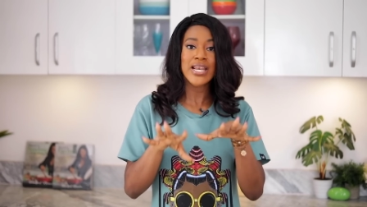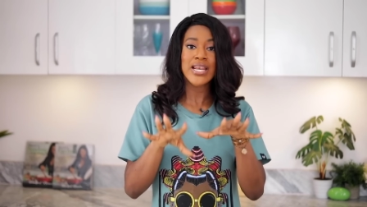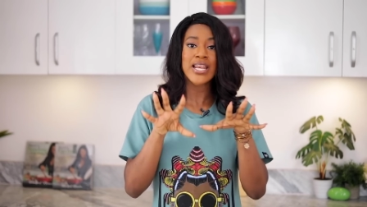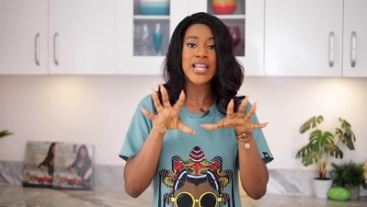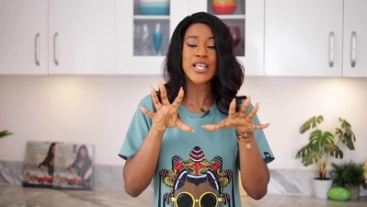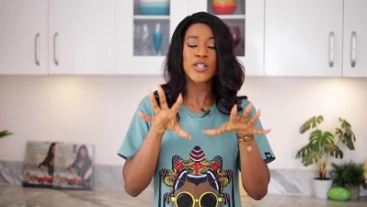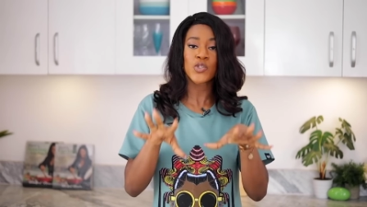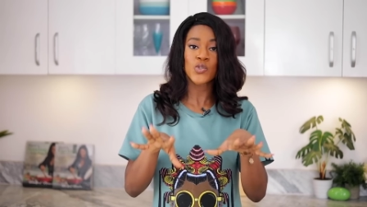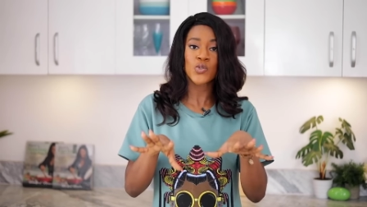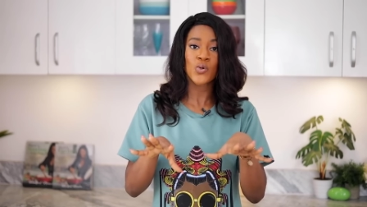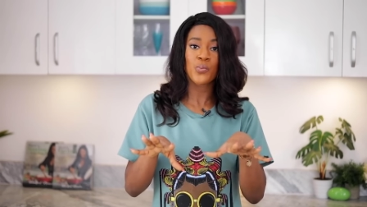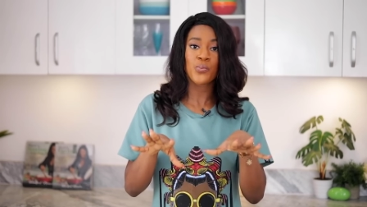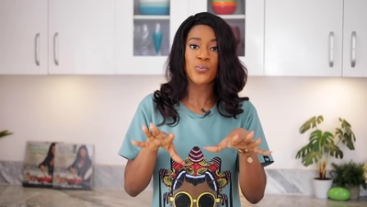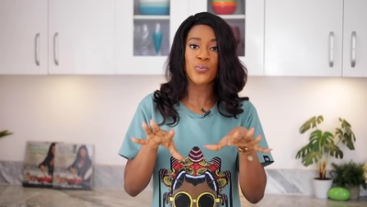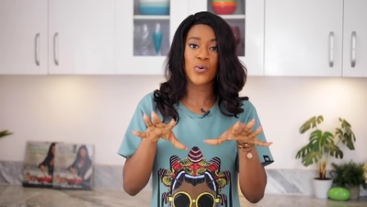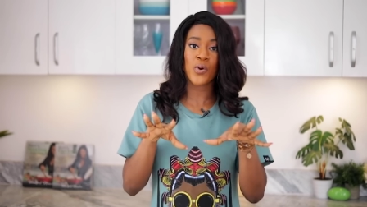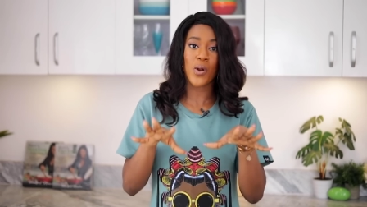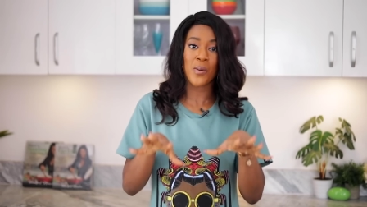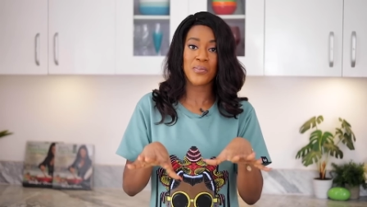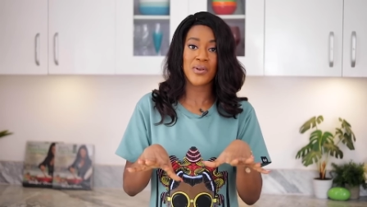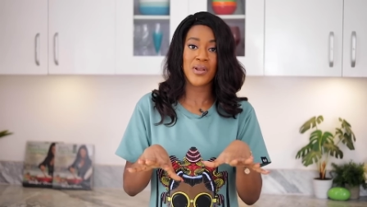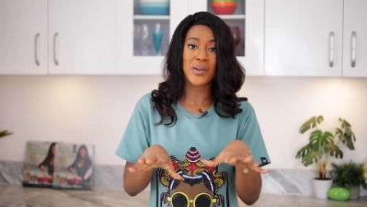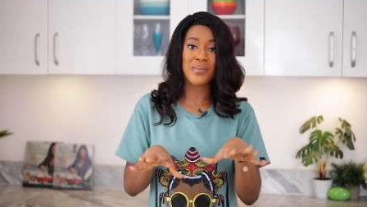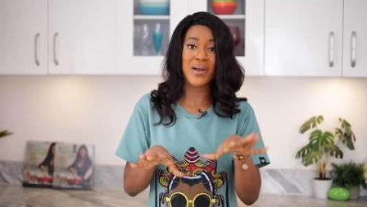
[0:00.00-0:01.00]
little
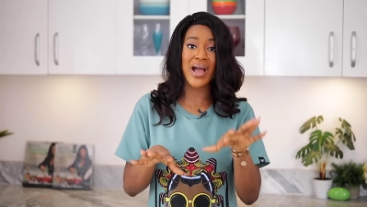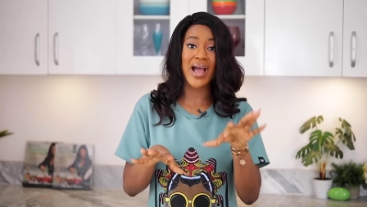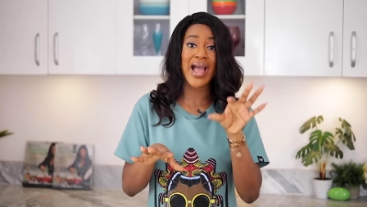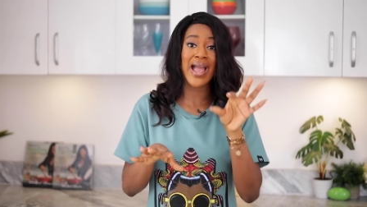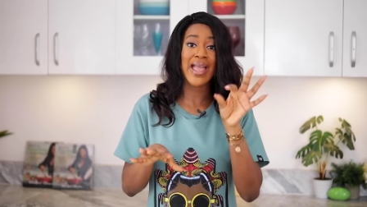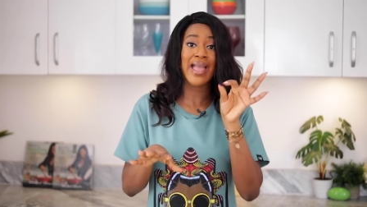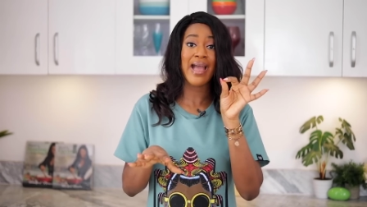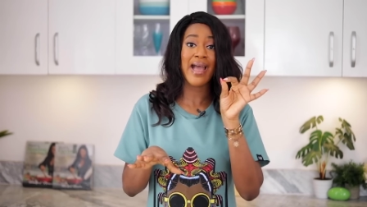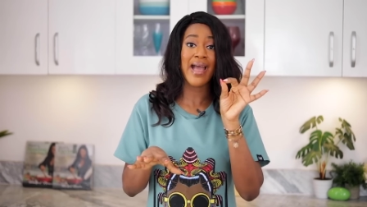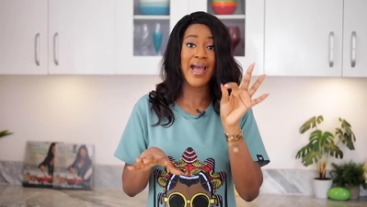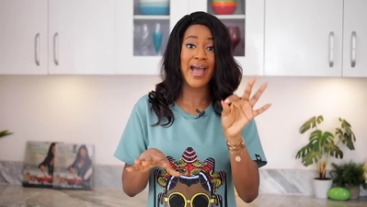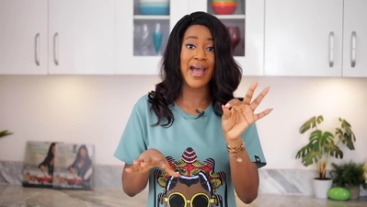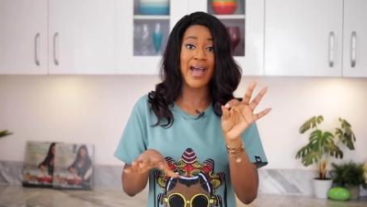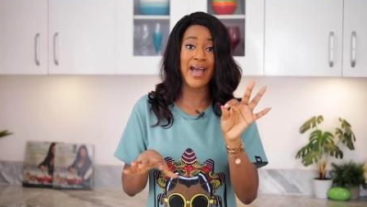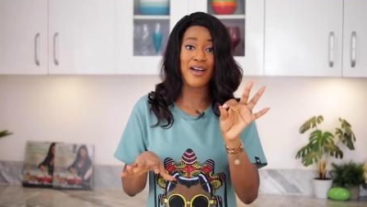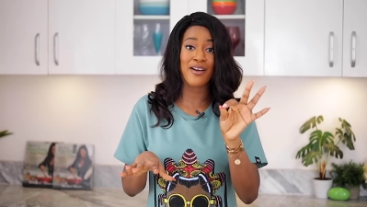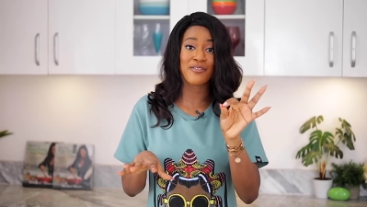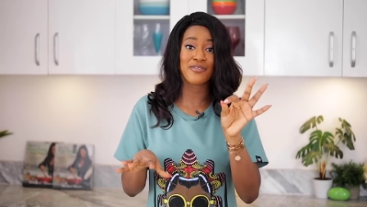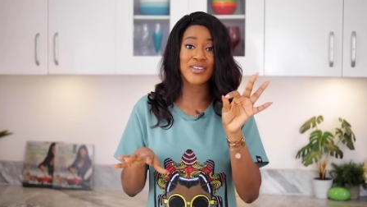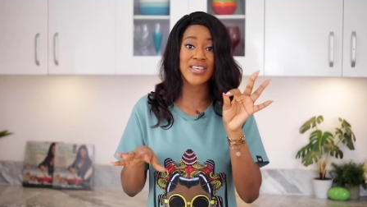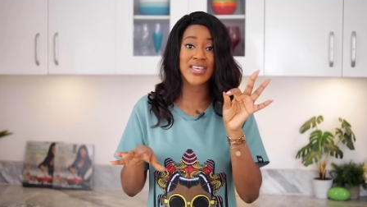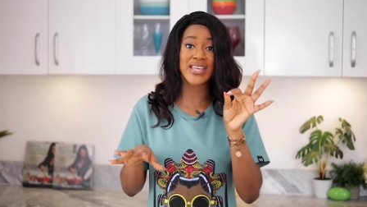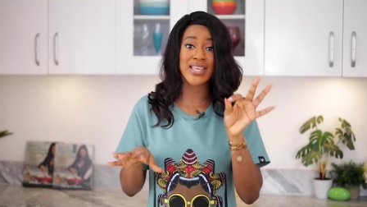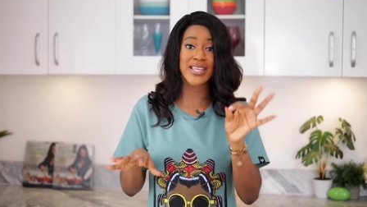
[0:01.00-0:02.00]
problem I
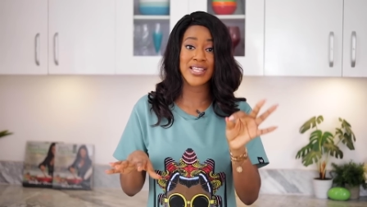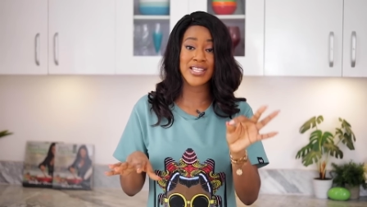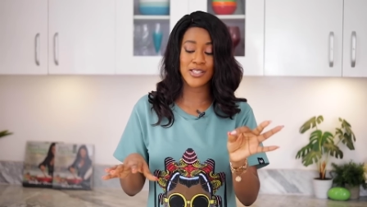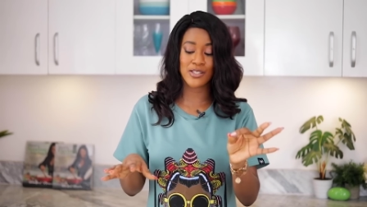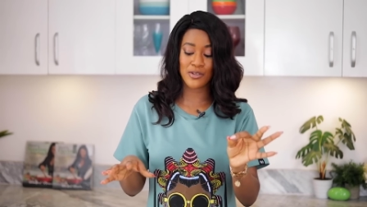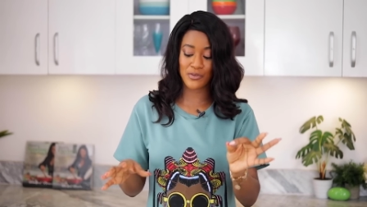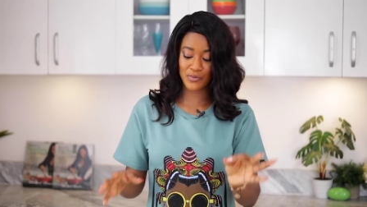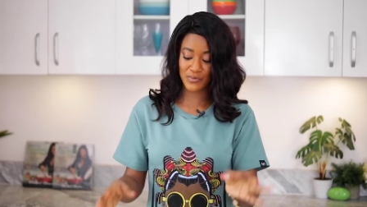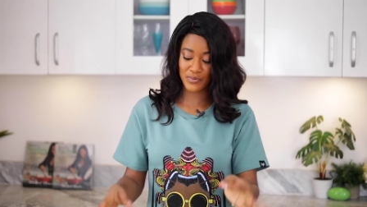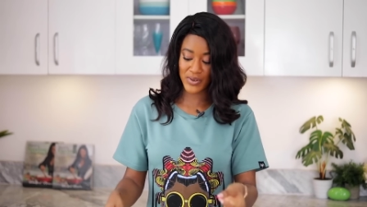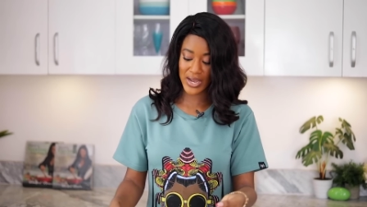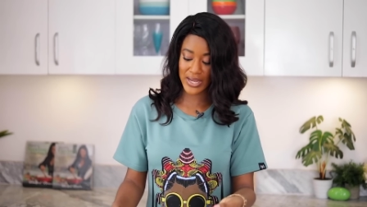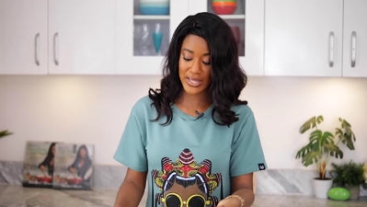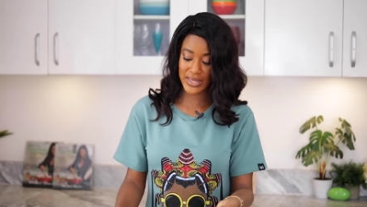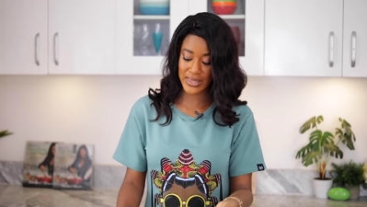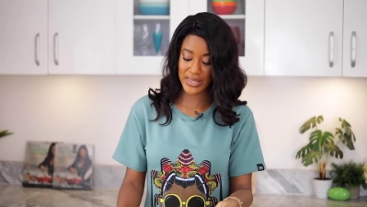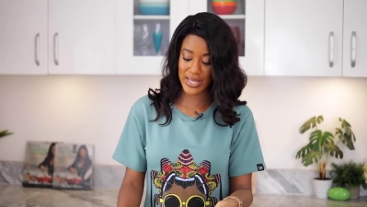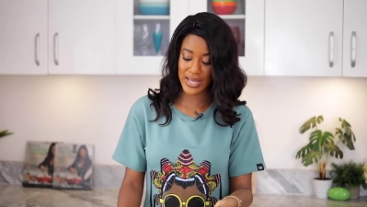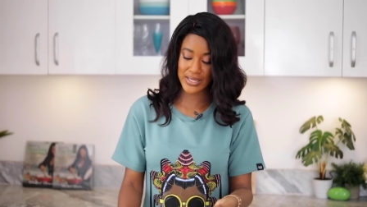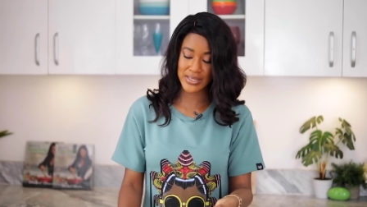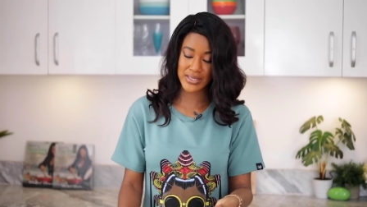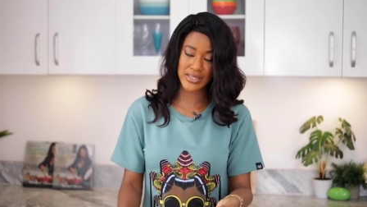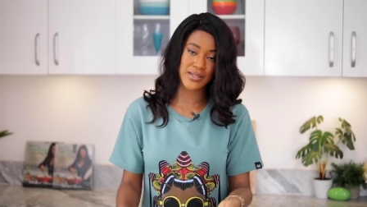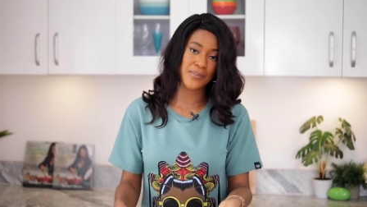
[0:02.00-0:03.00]
have is the fact
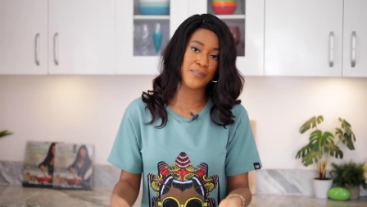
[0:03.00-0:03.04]
that